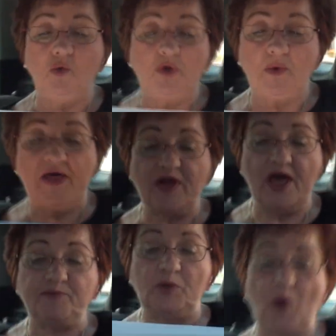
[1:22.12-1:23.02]
who would rather
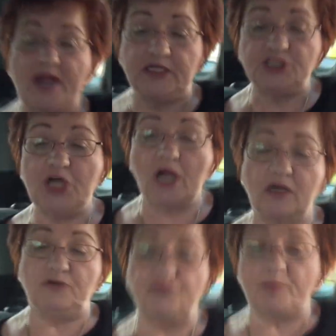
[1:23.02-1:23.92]
have been riding
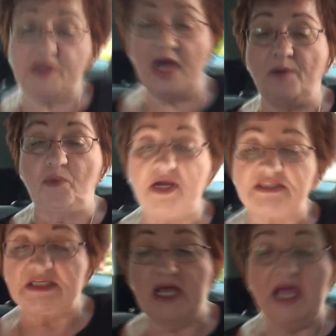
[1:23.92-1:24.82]
shotgun from the
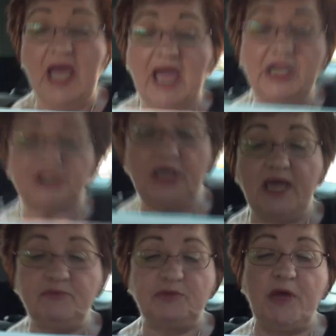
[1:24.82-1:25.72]
armrest, and she
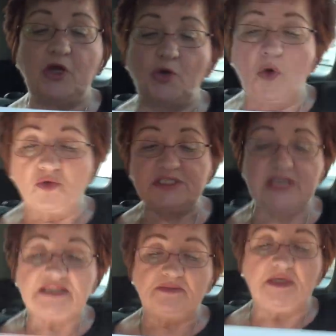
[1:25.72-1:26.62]
came to make her own
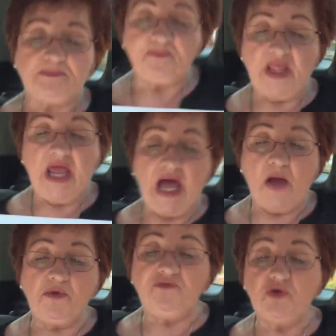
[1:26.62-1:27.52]
assessment.
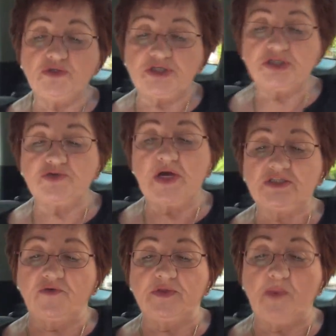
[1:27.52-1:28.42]
I refused to
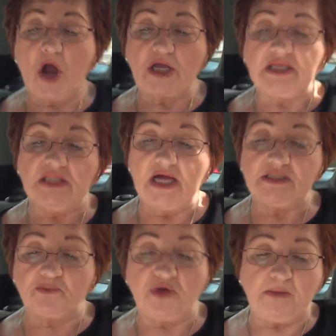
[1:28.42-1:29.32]
stress over the parking
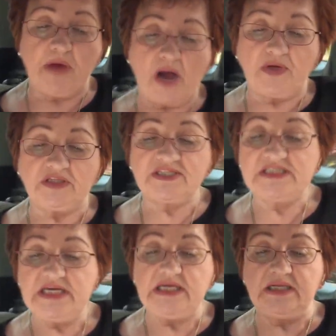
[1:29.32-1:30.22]
lot debris marring the
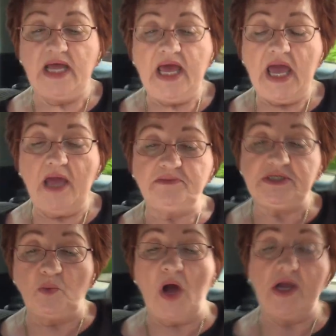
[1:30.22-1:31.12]
scene,
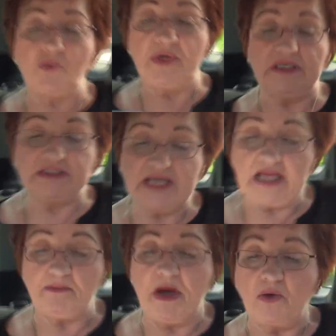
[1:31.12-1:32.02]
empty wire reels,
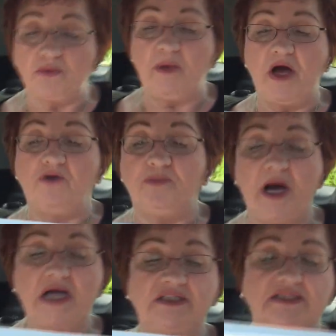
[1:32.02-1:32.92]
and a mountain of
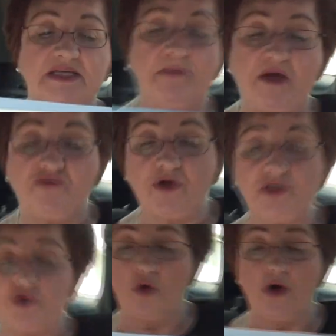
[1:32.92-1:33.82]
boxes at my
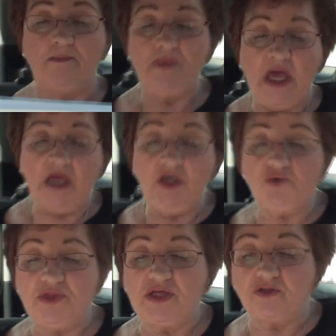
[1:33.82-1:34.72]
front door.
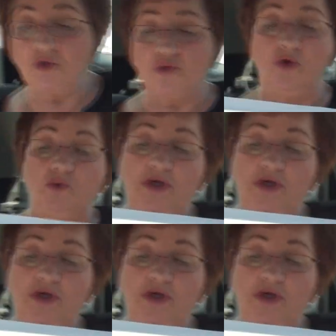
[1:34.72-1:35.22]
You'd think the crew